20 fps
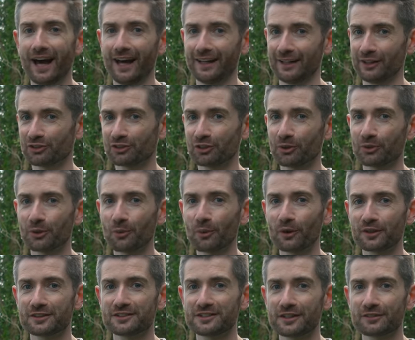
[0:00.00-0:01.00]
and I'll show you
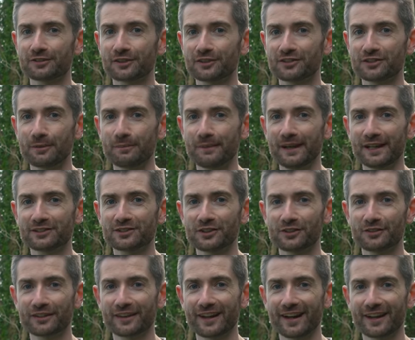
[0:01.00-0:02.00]
what a difference it makes
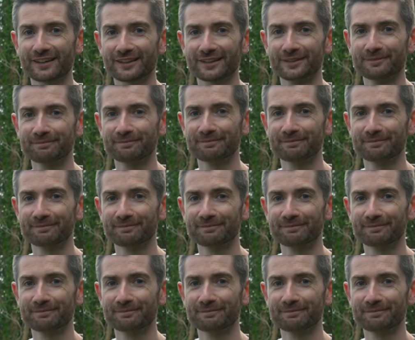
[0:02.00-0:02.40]
over there.